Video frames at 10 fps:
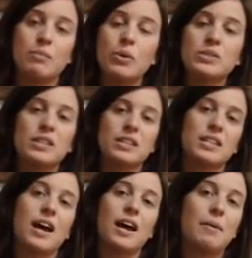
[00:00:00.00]
And most of the
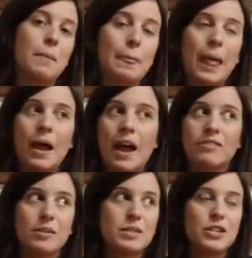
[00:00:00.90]
time I have
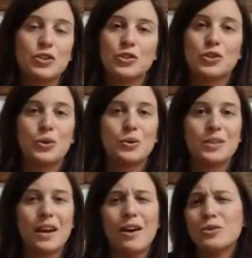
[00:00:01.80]
some teachers who
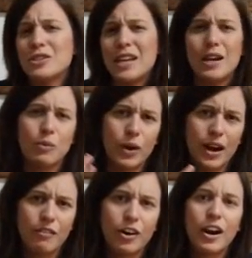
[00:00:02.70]
say, oh, just take them
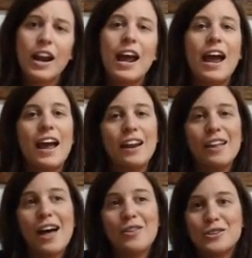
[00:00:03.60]
whenever,
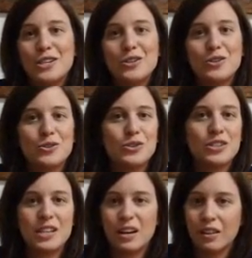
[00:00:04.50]
and other teachers who
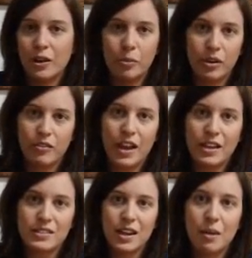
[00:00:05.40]
just need a little bit of a
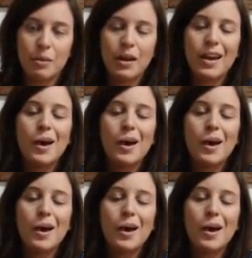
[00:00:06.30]
heads up.